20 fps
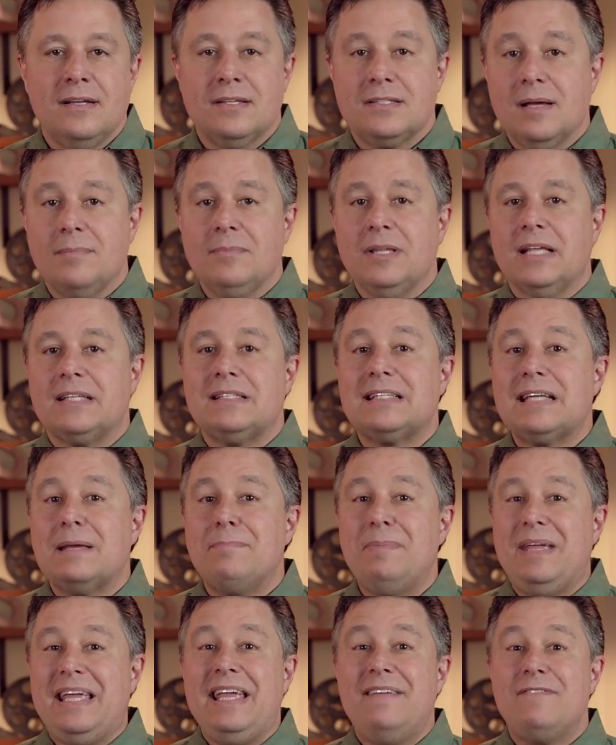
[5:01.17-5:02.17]
Some lenses
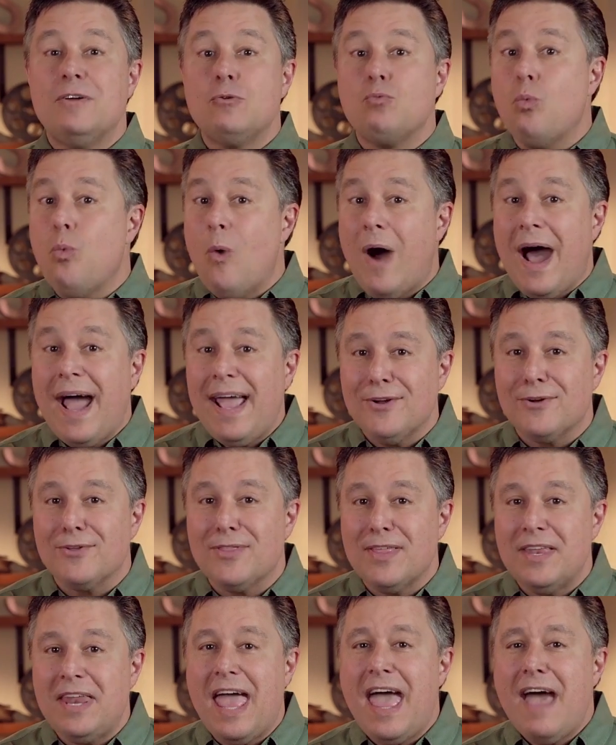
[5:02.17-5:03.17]
can be even wider
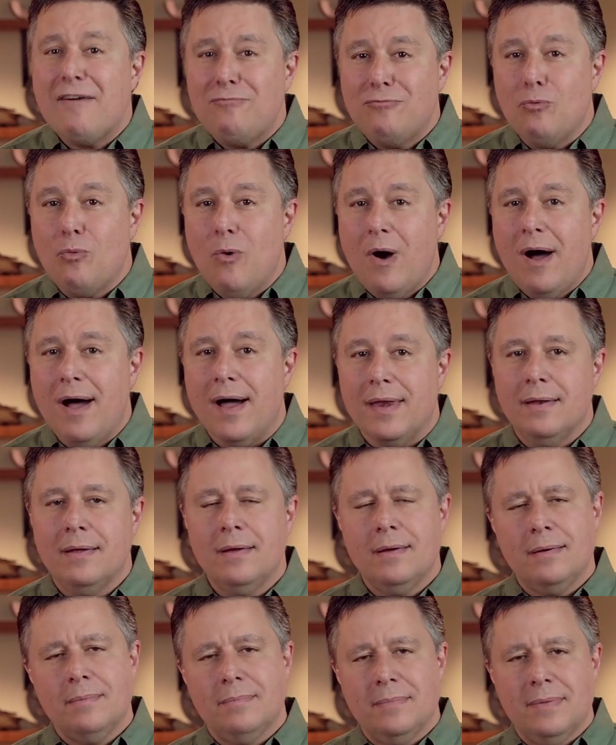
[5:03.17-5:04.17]
than f one,
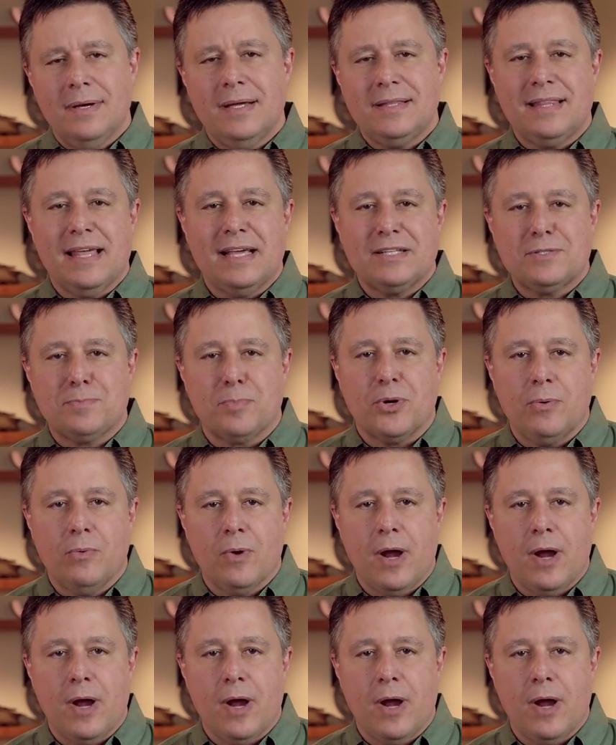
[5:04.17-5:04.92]
but that's pretty